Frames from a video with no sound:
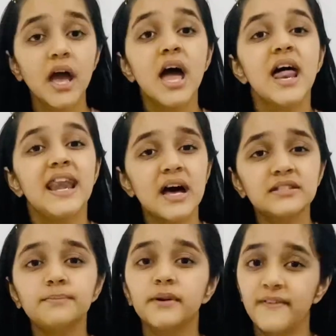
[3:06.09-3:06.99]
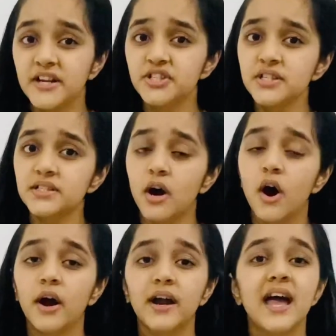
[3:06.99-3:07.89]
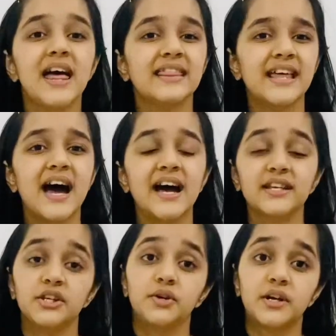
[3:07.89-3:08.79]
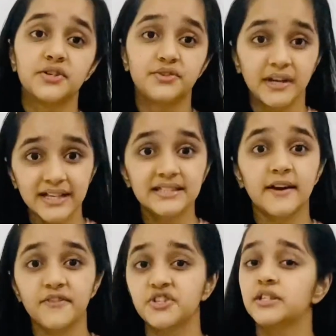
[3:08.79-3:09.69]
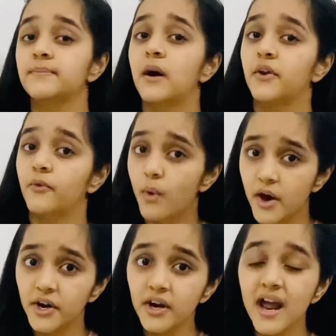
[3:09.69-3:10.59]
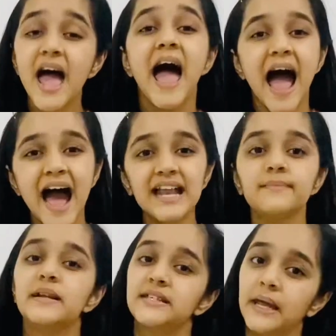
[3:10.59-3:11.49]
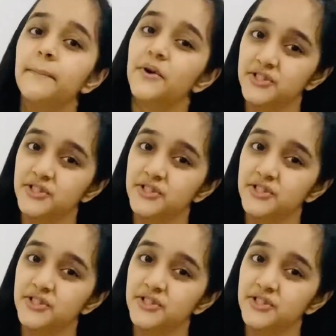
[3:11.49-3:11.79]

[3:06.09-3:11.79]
Now some preventions are that you can drink sufficient amount of water and maintain personal